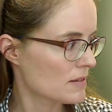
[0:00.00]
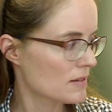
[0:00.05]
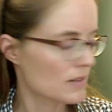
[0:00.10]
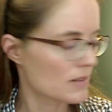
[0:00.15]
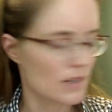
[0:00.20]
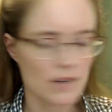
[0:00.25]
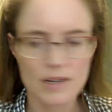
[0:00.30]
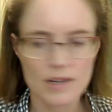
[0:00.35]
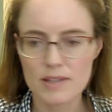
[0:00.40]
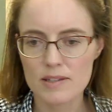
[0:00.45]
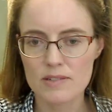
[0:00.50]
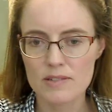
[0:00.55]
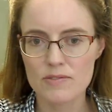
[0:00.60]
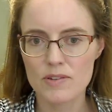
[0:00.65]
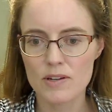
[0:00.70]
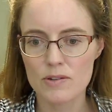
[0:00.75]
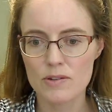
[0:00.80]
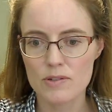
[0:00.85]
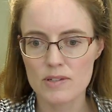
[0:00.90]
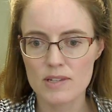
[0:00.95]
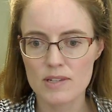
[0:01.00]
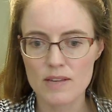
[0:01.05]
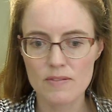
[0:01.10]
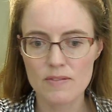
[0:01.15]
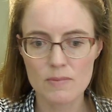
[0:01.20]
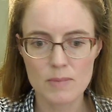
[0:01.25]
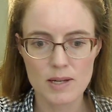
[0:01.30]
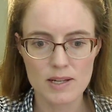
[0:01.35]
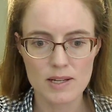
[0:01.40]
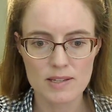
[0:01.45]
all right, this video is at 7
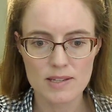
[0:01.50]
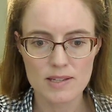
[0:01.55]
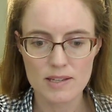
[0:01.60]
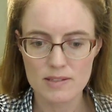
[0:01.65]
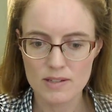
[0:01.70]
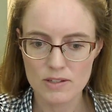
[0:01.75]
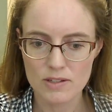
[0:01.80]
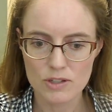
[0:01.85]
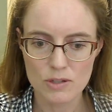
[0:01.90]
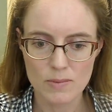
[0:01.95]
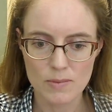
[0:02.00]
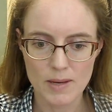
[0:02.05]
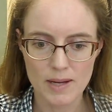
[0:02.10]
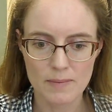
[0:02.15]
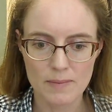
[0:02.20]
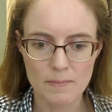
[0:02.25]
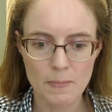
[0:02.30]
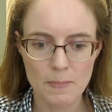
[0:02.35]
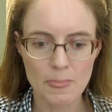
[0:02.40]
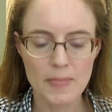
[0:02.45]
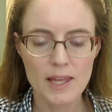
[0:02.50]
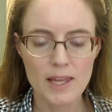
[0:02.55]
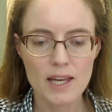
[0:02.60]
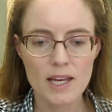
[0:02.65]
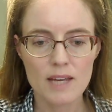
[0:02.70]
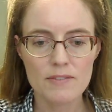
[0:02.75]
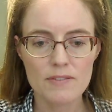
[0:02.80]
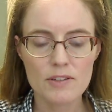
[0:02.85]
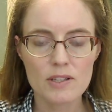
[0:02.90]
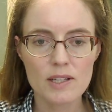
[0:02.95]
minutes, that's not too bad.
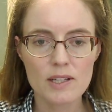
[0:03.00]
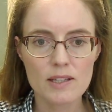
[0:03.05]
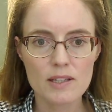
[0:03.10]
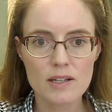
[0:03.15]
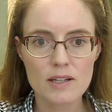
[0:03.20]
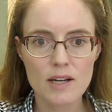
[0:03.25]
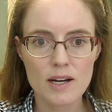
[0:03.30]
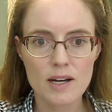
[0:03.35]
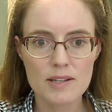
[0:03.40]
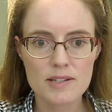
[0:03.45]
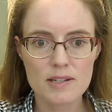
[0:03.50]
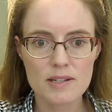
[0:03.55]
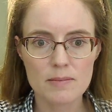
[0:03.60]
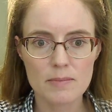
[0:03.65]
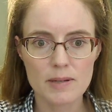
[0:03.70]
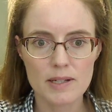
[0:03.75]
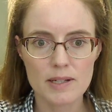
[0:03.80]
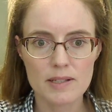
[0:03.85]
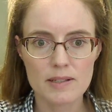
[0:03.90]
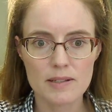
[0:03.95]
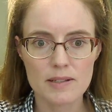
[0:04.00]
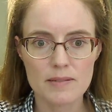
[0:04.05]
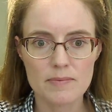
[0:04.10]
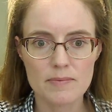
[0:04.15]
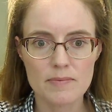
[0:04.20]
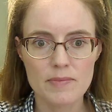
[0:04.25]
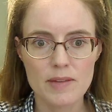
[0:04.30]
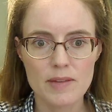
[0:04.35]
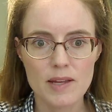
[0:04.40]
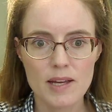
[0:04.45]
If you click the content button
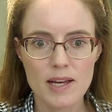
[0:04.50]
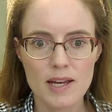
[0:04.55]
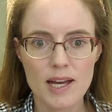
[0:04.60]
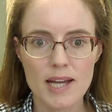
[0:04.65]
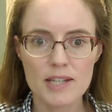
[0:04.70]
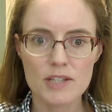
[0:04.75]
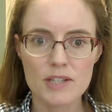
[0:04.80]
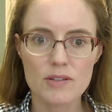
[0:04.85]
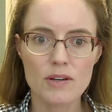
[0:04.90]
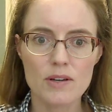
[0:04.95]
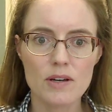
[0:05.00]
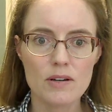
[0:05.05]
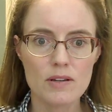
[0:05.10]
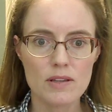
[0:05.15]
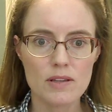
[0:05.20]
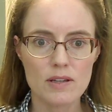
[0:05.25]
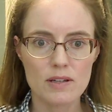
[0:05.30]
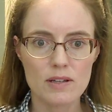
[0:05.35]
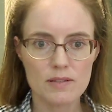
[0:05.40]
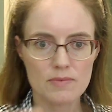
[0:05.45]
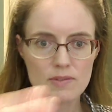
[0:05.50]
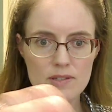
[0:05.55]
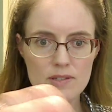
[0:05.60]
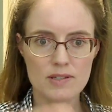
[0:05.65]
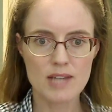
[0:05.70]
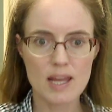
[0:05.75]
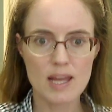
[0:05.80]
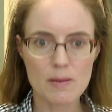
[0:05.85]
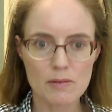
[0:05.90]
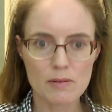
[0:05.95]
and you go to this
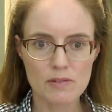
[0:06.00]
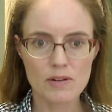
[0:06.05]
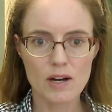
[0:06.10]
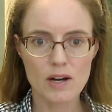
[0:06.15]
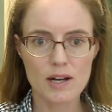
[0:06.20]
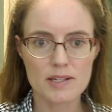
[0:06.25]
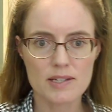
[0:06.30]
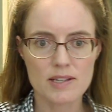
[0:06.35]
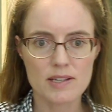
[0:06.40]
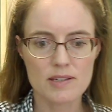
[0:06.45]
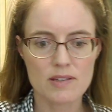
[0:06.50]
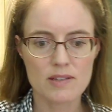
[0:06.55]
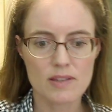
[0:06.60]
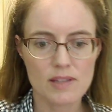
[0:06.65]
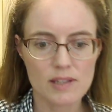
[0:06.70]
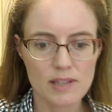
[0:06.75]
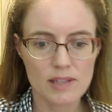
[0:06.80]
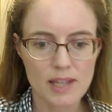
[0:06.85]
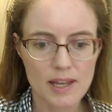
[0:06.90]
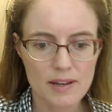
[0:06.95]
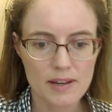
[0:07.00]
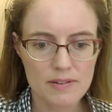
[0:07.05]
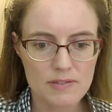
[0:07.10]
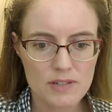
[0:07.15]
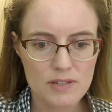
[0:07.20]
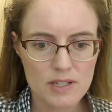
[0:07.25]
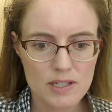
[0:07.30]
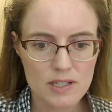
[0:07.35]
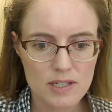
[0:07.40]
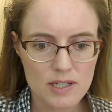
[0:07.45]
table of contents on the
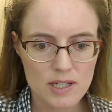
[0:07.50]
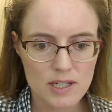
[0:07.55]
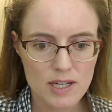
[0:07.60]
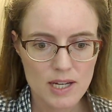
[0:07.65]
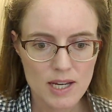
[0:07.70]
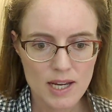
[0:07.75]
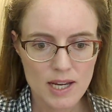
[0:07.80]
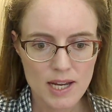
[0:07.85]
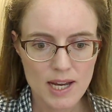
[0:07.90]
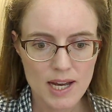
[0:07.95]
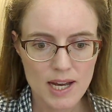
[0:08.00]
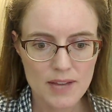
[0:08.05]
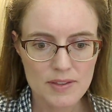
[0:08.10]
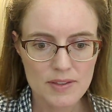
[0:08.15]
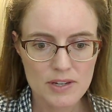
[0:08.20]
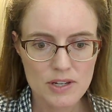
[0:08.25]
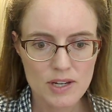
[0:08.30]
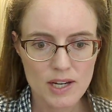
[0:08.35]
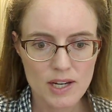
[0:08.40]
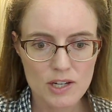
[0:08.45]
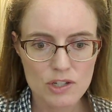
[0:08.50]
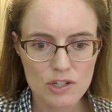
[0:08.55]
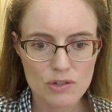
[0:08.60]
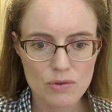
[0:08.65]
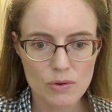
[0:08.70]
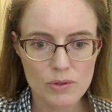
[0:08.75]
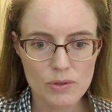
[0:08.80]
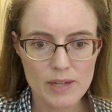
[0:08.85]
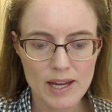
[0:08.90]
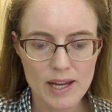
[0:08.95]
left, and then you kind of
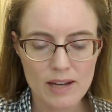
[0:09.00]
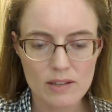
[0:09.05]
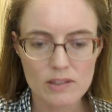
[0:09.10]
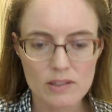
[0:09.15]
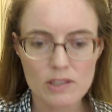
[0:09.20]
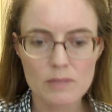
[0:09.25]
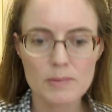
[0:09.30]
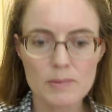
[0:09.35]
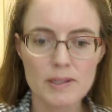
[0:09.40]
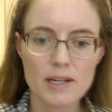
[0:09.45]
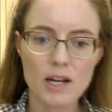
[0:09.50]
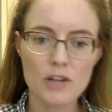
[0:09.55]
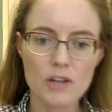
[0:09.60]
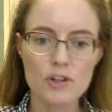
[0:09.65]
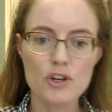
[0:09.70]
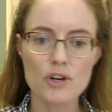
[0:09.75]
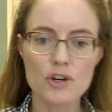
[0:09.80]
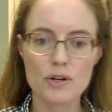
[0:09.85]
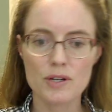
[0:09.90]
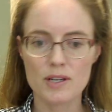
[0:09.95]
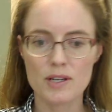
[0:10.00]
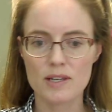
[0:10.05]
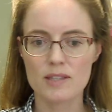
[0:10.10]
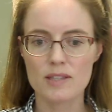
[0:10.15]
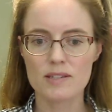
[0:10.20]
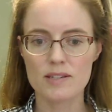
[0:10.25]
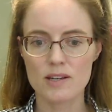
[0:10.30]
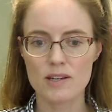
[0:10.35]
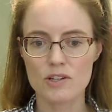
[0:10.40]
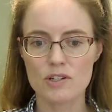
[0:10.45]
scroll down a little bit underneath
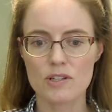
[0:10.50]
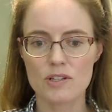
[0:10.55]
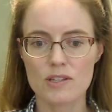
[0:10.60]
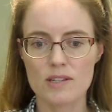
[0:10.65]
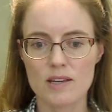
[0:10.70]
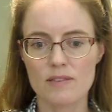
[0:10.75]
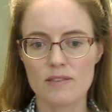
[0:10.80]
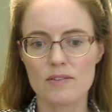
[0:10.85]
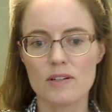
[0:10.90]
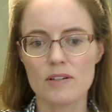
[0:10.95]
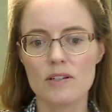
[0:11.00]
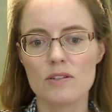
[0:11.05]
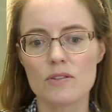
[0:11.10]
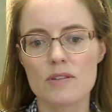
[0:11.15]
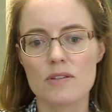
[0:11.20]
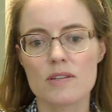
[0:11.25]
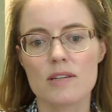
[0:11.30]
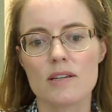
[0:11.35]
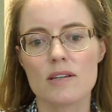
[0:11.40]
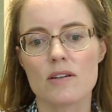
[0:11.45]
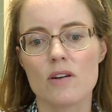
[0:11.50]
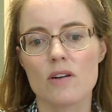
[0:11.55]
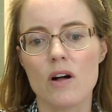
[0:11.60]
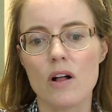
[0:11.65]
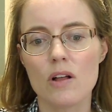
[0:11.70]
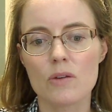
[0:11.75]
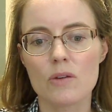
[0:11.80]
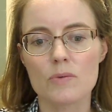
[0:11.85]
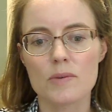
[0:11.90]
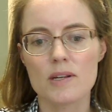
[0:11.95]
session 7, you'll see an
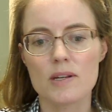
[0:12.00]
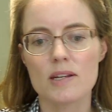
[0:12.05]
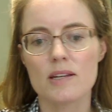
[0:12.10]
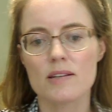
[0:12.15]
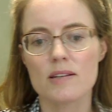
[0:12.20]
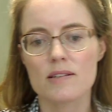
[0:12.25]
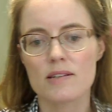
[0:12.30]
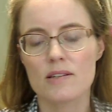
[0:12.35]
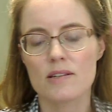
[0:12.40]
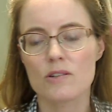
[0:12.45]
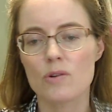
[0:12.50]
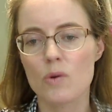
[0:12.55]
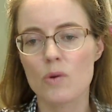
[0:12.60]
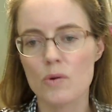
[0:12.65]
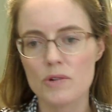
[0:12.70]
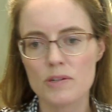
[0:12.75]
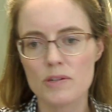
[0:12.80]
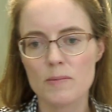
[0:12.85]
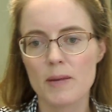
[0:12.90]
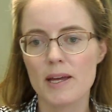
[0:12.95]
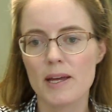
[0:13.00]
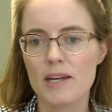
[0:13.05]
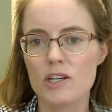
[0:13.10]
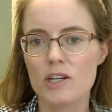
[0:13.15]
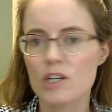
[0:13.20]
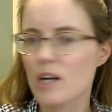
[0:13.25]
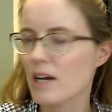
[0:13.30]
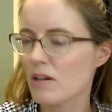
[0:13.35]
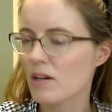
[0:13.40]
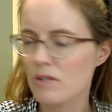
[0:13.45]
all readings in course page.
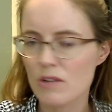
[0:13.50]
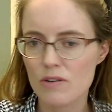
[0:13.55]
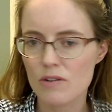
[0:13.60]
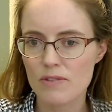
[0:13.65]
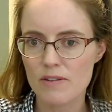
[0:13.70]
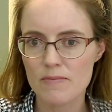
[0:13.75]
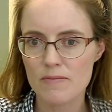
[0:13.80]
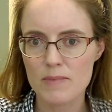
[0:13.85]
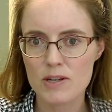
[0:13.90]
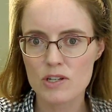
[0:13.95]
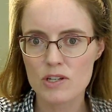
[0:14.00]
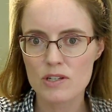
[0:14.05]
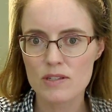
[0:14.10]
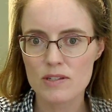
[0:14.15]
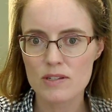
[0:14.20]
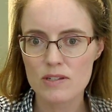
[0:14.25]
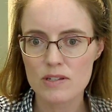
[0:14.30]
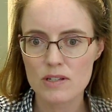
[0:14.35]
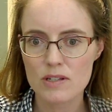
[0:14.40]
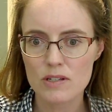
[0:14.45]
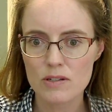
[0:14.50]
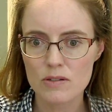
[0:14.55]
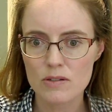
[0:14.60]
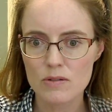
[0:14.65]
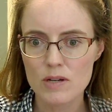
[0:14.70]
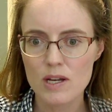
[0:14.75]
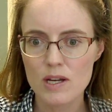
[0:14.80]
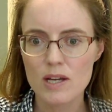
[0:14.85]
I don't know if I've mentioned this to you,